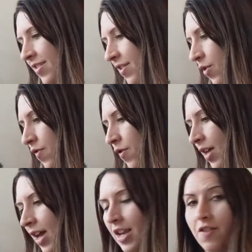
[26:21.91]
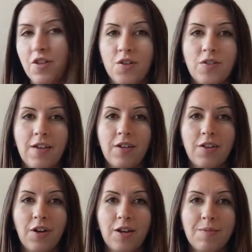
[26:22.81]
So if you like any of those, have
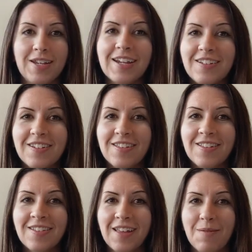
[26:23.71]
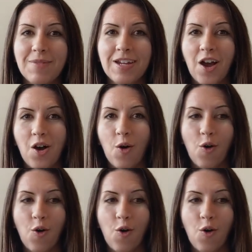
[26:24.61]
any recommendations, let me know.